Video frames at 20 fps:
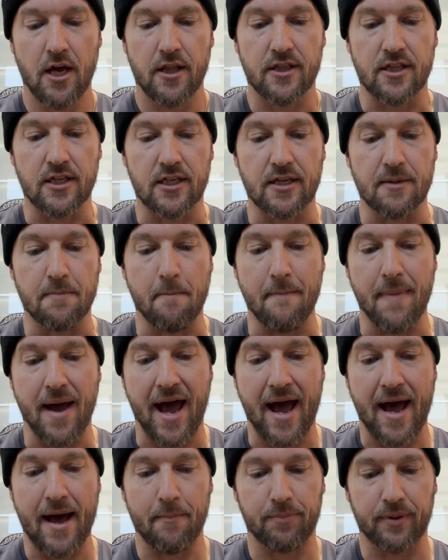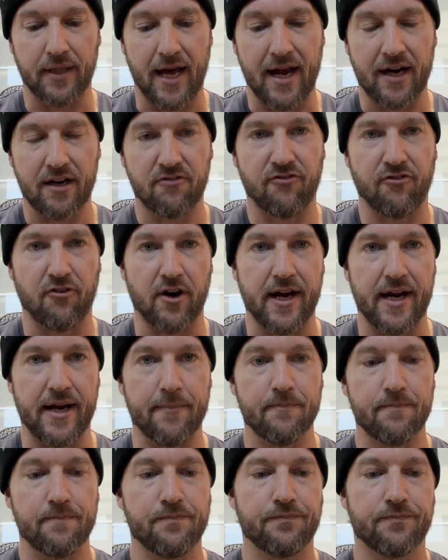the matte black
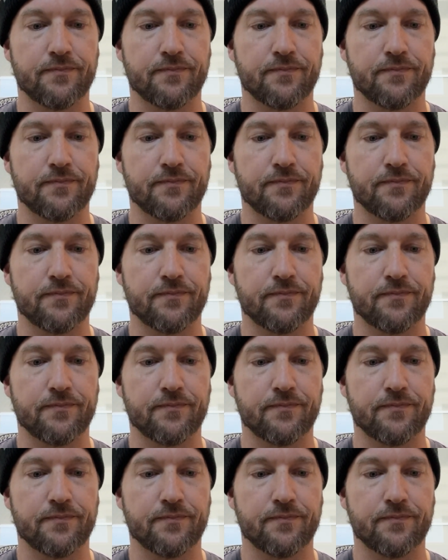frame.